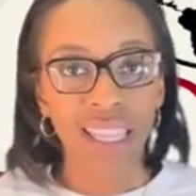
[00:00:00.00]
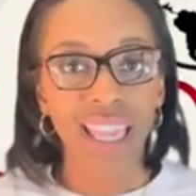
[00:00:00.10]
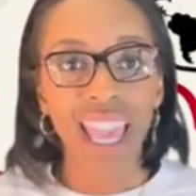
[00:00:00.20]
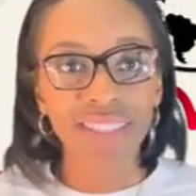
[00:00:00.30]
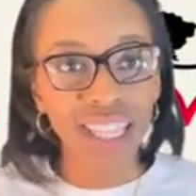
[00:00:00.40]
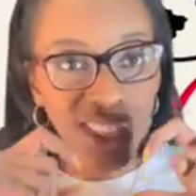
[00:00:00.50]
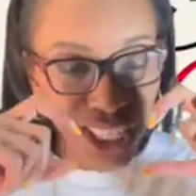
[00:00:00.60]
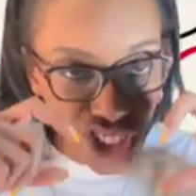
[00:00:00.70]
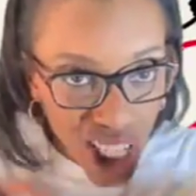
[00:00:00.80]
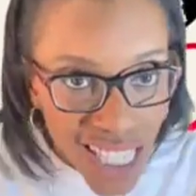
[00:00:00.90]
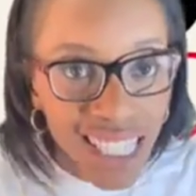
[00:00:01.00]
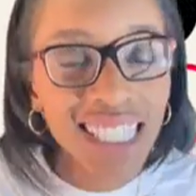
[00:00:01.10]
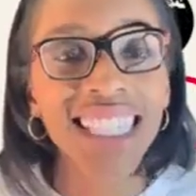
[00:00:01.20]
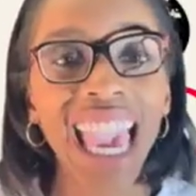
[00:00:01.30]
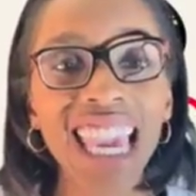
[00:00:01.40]
Yeah, that
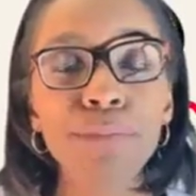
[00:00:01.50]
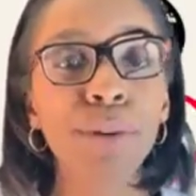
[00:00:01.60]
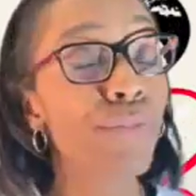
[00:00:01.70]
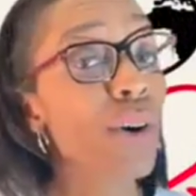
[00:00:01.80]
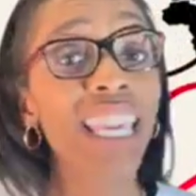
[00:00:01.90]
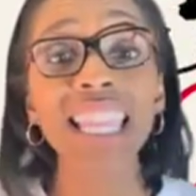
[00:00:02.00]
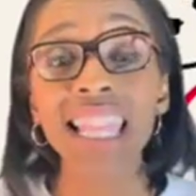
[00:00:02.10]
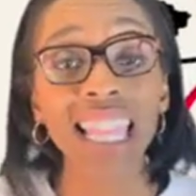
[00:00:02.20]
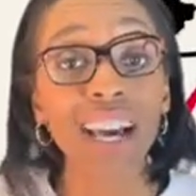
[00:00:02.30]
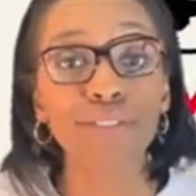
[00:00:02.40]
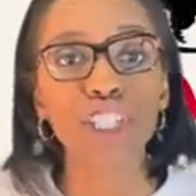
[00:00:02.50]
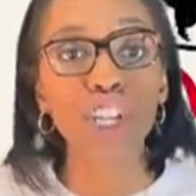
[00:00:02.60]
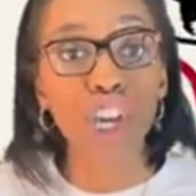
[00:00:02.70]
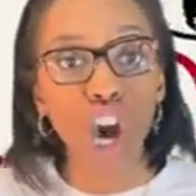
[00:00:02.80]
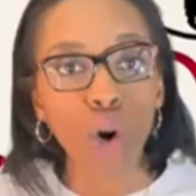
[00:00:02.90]
Jesus gave before he left
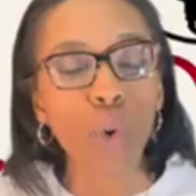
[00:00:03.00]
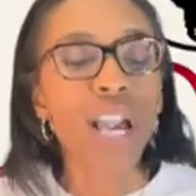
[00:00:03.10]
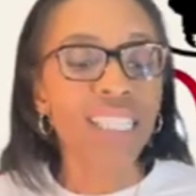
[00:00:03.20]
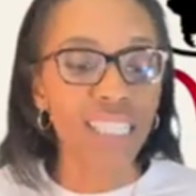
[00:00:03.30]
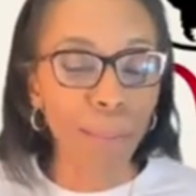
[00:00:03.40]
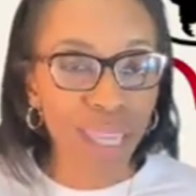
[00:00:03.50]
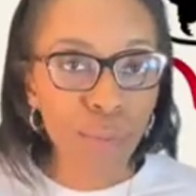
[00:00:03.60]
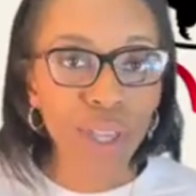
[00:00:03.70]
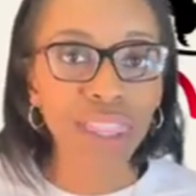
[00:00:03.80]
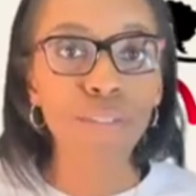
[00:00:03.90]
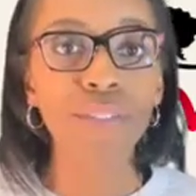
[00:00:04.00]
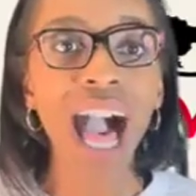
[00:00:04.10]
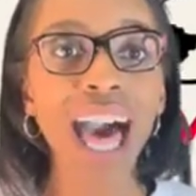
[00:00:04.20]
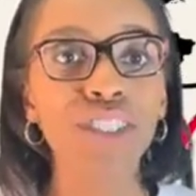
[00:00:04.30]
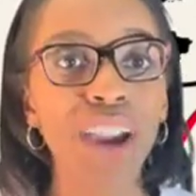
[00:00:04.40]
to go to be with the
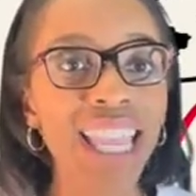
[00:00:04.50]
Father.